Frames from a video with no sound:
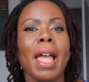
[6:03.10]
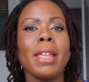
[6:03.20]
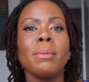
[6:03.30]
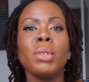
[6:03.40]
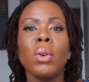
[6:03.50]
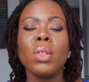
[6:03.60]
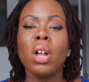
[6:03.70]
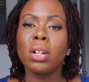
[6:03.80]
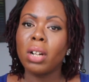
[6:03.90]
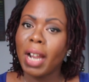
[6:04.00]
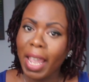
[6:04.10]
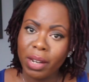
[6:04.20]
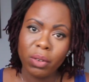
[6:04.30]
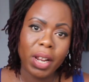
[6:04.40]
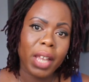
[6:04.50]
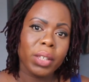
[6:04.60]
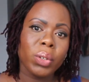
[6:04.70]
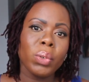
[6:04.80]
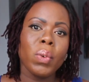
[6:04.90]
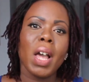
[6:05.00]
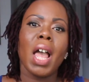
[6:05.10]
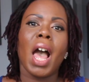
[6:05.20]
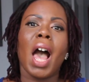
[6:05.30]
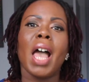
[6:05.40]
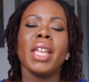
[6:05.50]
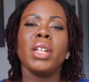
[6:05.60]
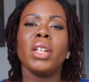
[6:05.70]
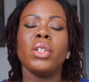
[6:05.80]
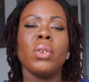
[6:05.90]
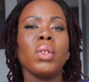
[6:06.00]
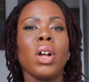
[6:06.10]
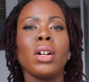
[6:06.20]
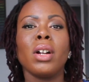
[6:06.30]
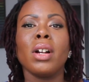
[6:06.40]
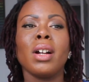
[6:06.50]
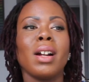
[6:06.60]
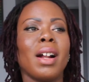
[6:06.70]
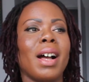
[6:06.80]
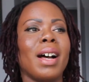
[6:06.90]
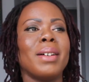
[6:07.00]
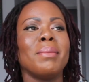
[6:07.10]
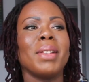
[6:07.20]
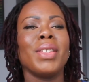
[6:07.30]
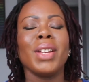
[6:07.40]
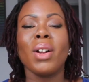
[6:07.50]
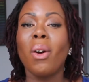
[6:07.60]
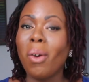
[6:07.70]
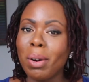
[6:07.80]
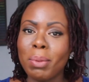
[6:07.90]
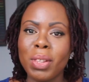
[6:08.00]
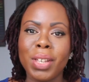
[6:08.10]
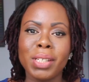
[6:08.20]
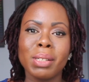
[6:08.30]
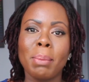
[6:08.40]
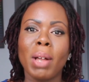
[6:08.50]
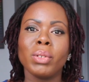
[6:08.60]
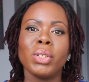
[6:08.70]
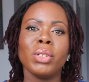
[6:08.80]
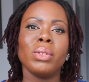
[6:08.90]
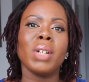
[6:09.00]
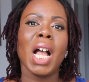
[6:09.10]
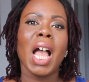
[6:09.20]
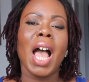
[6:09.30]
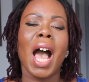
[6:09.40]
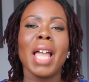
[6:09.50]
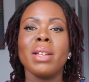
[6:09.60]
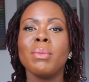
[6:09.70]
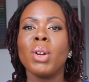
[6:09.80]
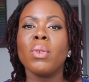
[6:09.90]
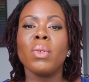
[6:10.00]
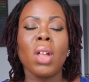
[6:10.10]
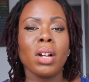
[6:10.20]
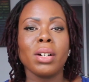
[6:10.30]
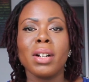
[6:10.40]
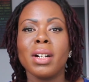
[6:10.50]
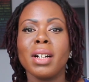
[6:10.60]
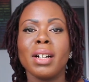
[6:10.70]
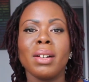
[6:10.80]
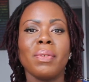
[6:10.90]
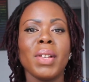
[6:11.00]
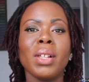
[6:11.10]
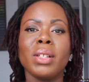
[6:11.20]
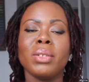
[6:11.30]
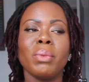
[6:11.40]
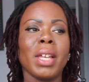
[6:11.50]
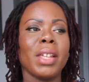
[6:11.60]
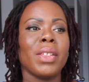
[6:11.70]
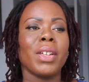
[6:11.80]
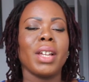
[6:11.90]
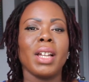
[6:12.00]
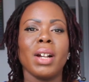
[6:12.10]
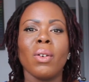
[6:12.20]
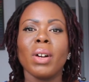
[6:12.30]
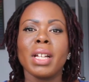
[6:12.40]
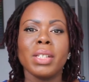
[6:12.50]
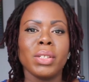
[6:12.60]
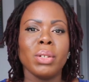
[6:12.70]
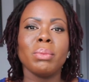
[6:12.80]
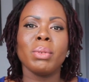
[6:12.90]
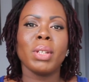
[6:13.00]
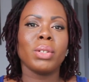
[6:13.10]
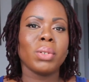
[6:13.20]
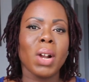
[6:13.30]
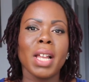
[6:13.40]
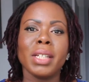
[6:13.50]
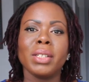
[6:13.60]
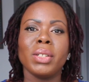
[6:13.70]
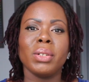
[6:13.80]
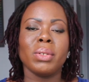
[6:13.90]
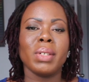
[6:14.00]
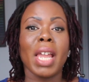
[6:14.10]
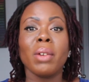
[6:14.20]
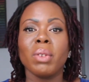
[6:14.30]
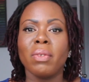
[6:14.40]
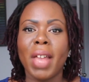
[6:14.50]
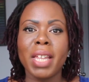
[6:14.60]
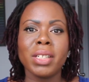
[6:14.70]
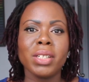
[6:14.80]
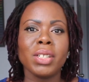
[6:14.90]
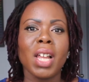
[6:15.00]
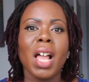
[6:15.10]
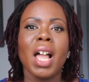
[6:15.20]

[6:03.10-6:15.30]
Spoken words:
I am no longer angry at you. I no longer think horrible things about you. I am no longer filled with or consumed with trying to get revenge.